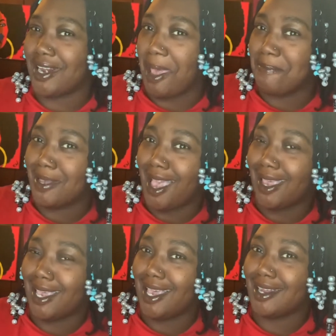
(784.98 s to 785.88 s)
Nappy
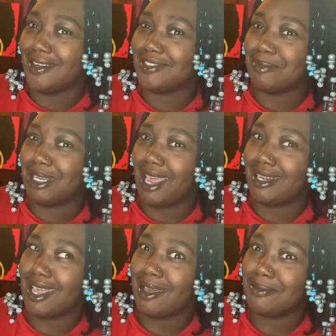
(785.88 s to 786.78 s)
Yankee enough to be
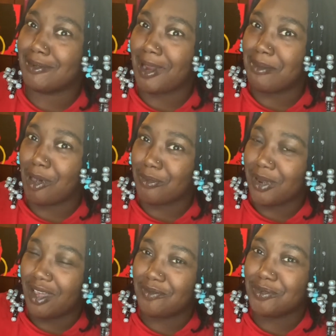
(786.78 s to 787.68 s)
like, damn, the Rainbow Rev,